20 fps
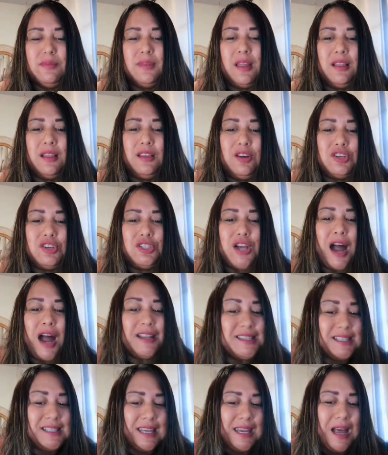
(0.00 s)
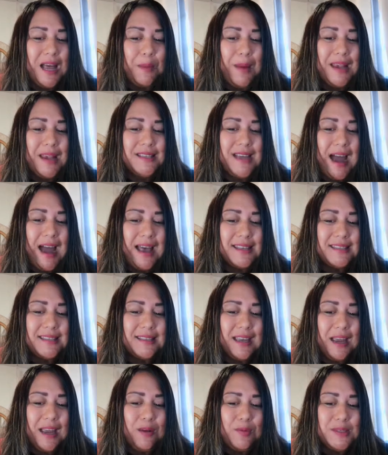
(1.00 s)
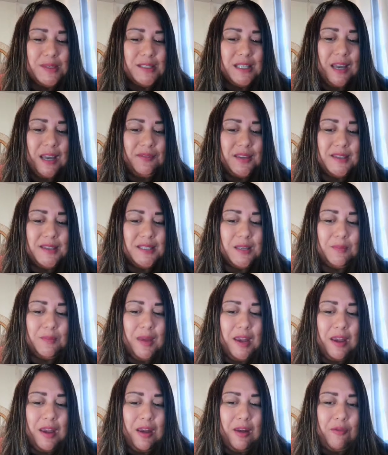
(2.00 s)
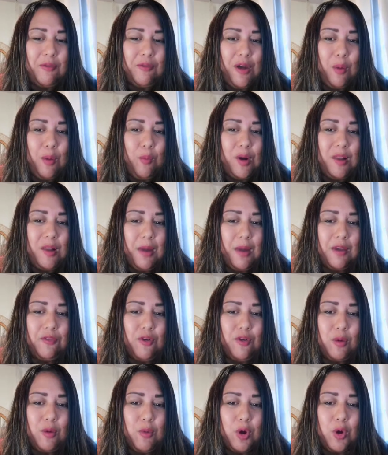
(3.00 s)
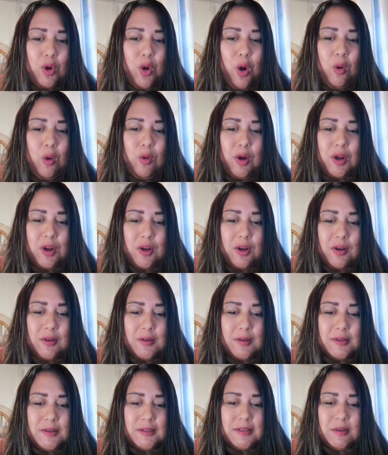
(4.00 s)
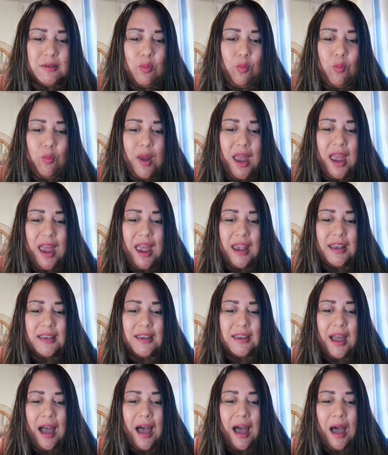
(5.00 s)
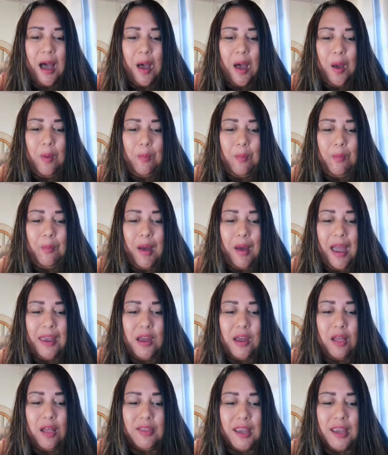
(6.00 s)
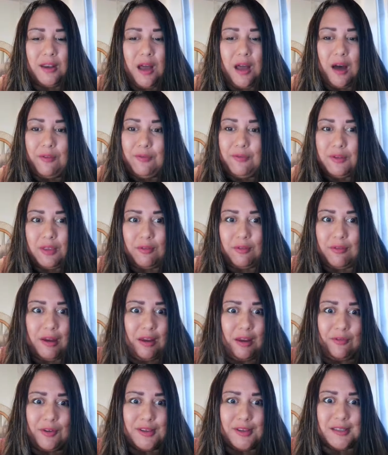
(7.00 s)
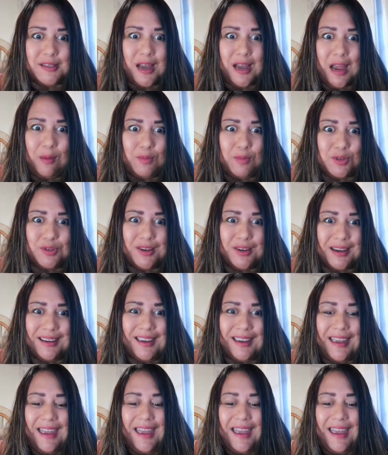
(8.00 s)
little tchotchke on my desk, and it was gifted to me from one of my former coworkers when I got laid off for the very first time during